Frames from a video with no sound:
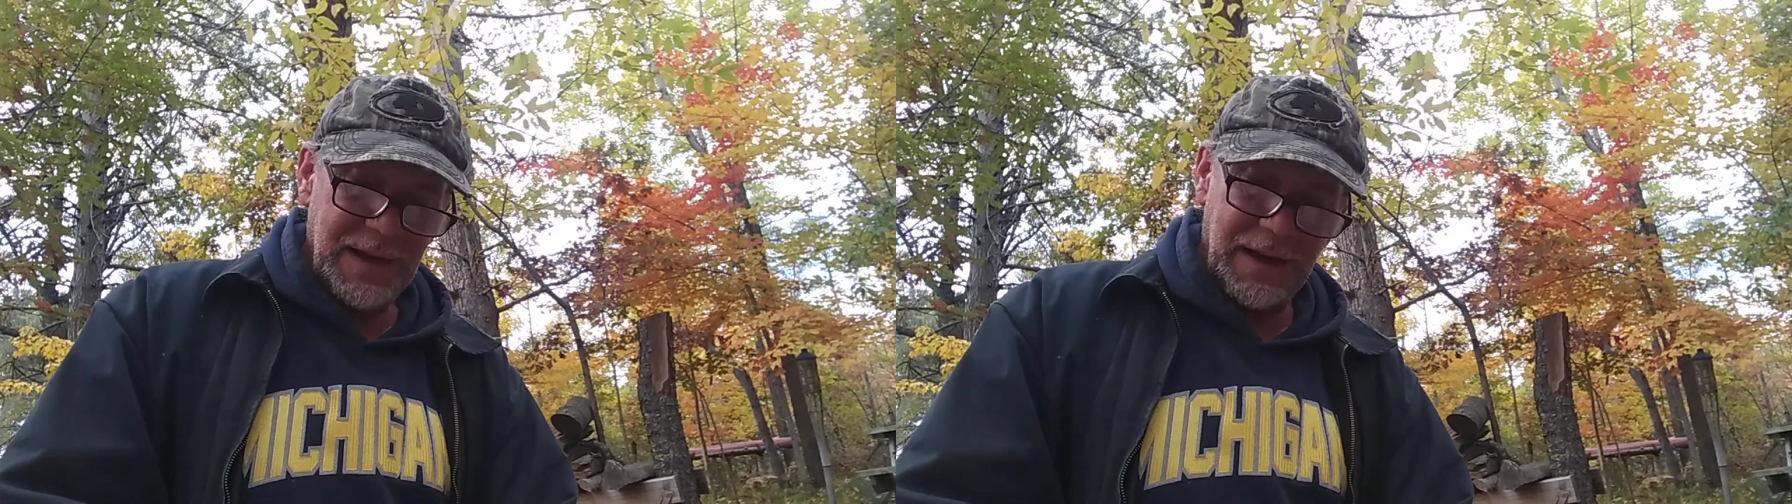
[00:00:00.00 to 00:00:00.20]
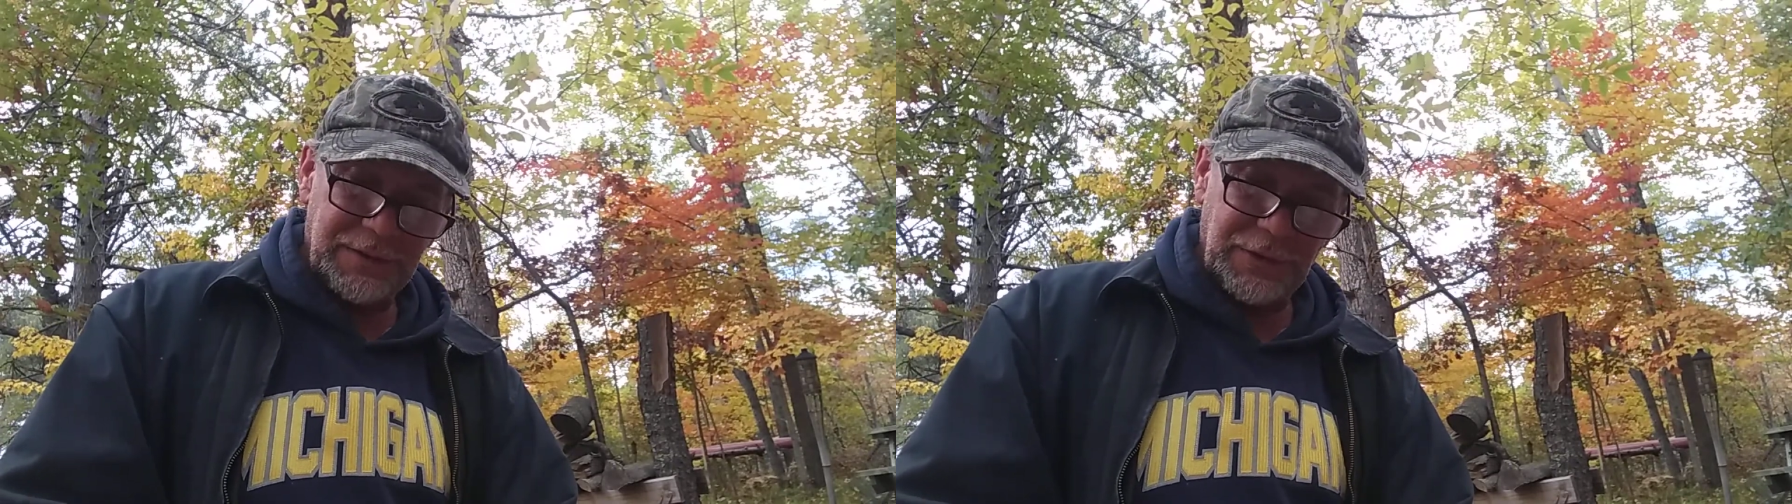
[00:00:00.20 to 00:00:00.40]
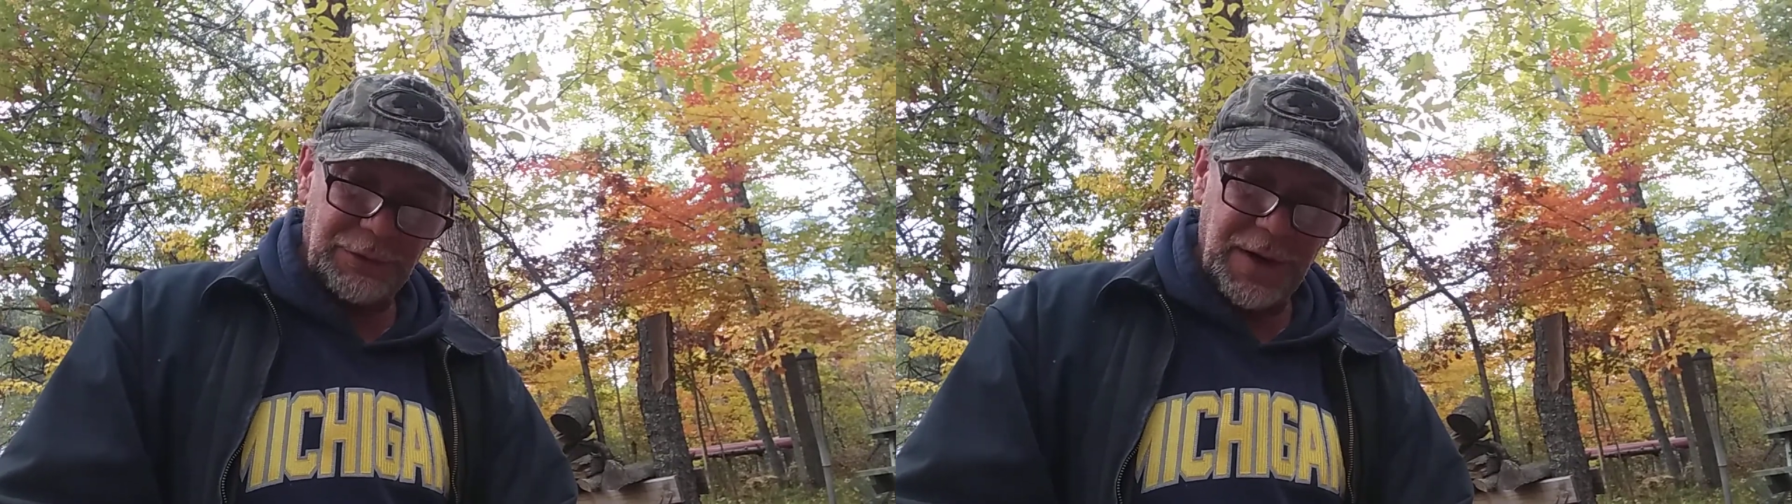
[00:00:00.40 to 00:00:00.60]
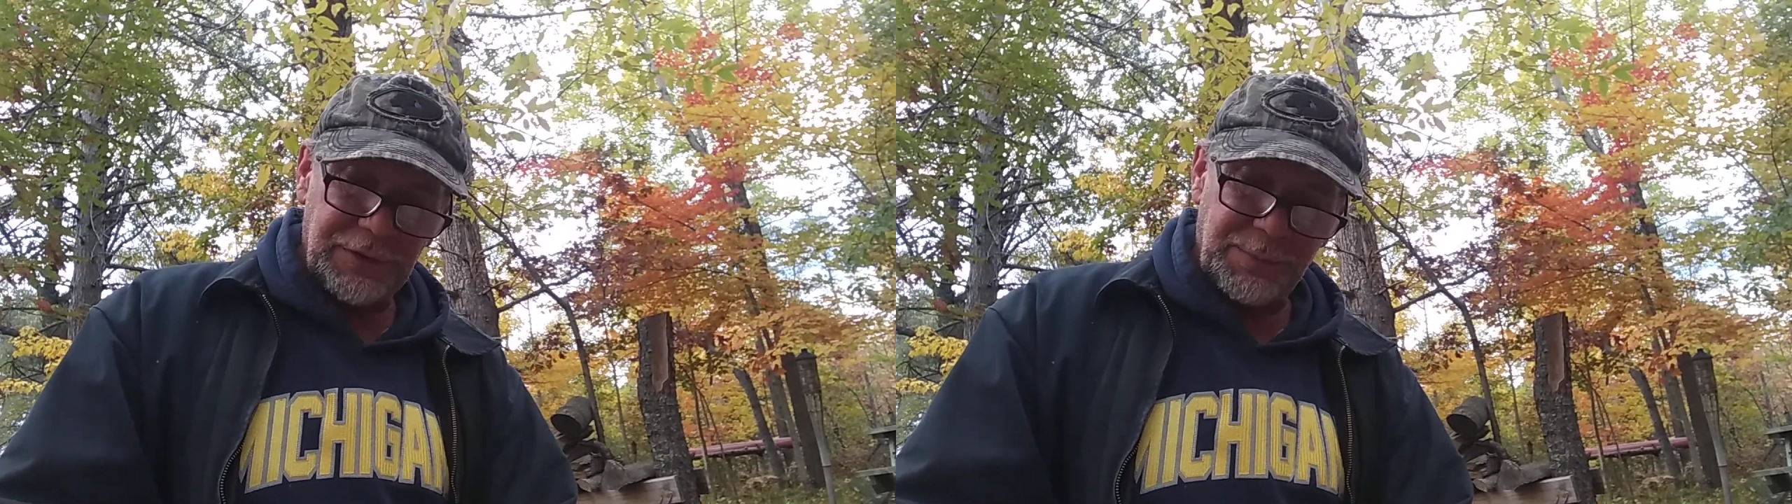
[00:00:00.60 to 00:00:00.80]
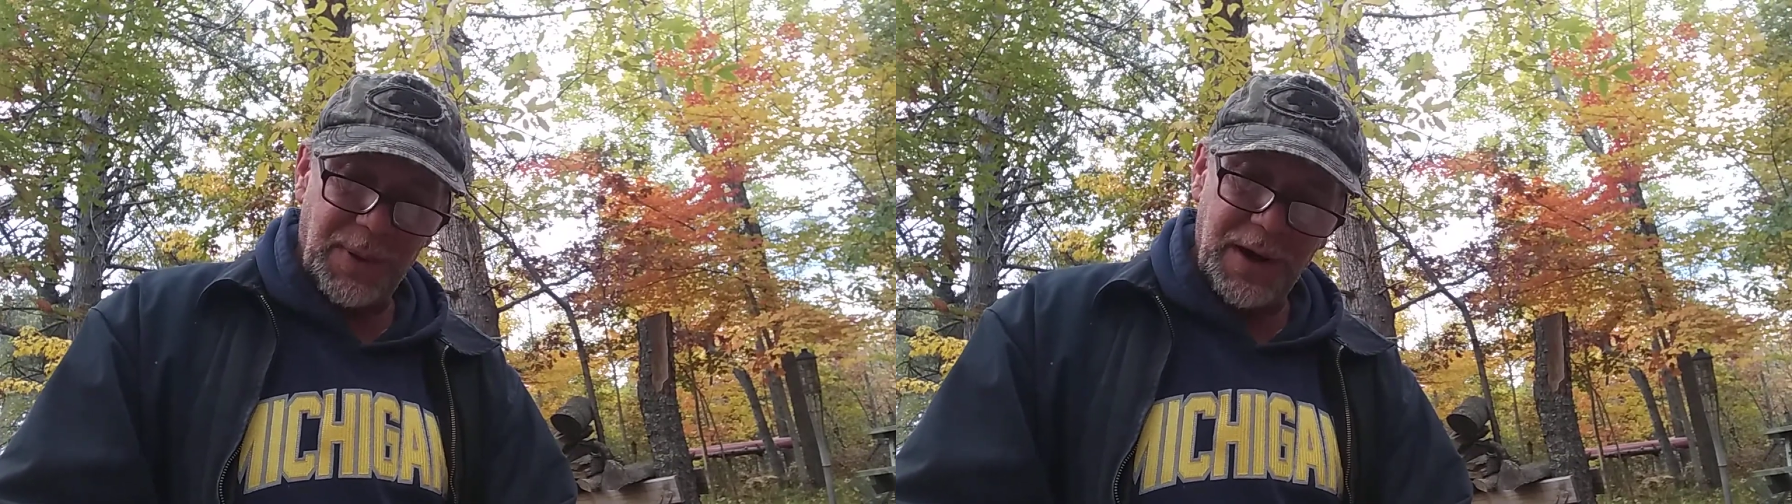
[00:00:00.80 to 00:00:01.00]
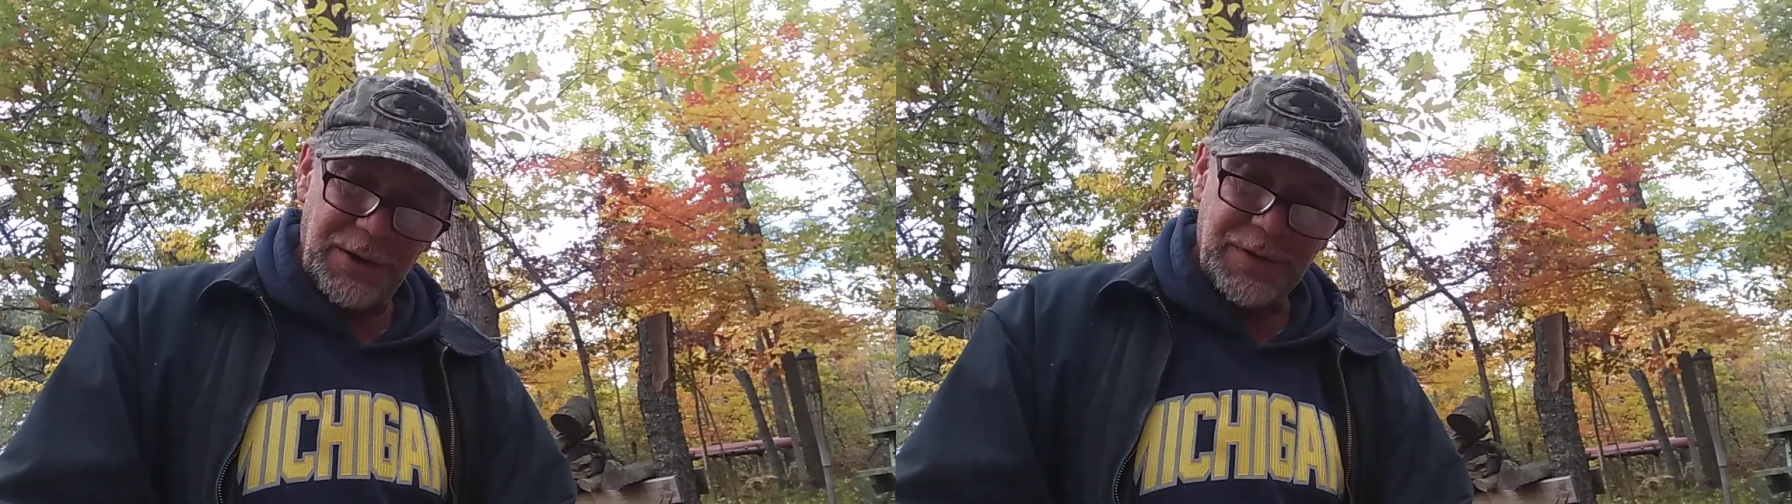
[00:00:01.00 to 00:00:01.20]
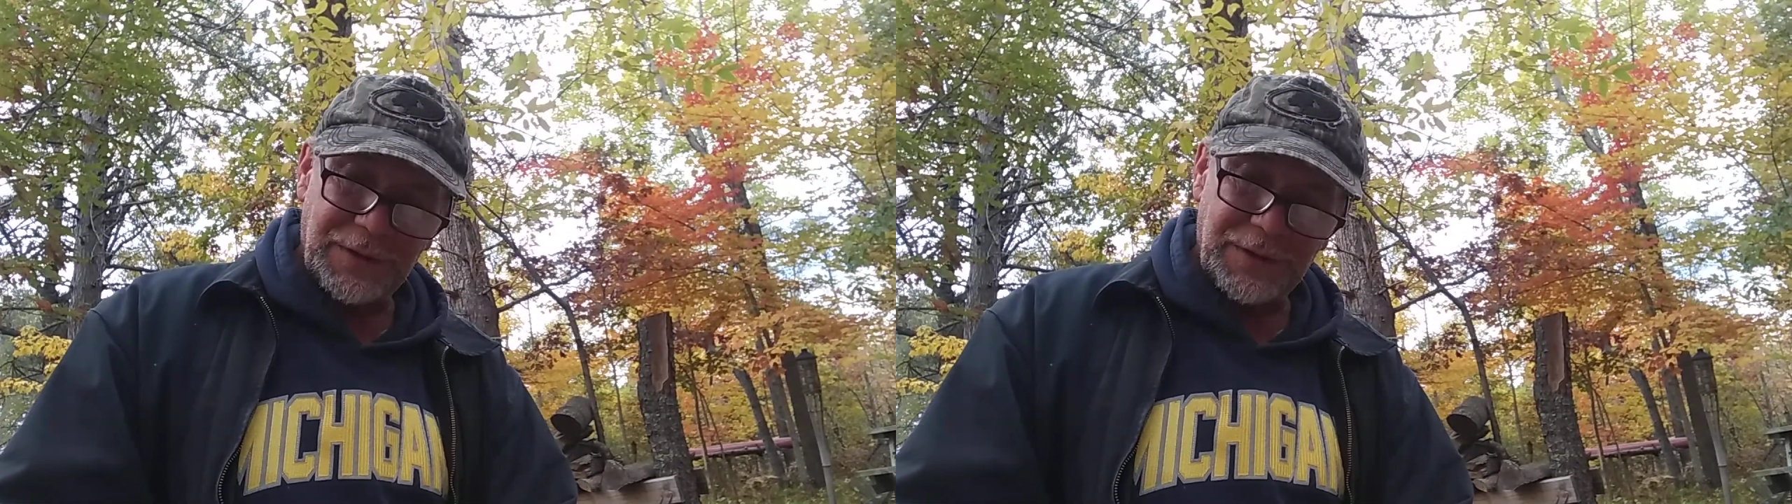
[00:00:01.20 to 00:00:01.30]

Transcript: As it transpired